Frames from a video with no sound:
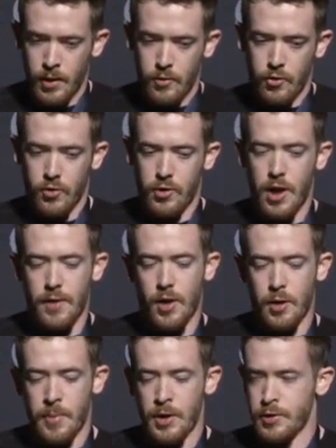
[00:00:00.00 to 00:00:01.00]
There's a lot of
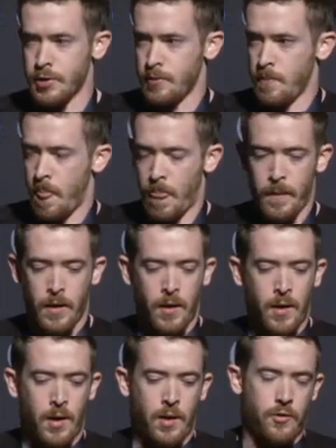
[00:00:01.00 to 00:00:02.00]
automation.
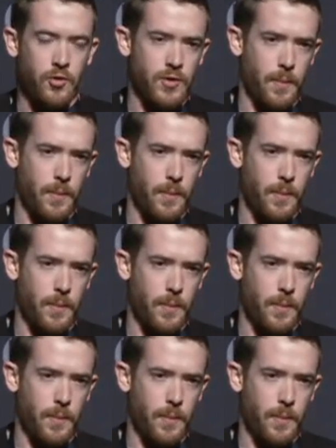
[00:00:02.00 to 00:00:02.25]
There's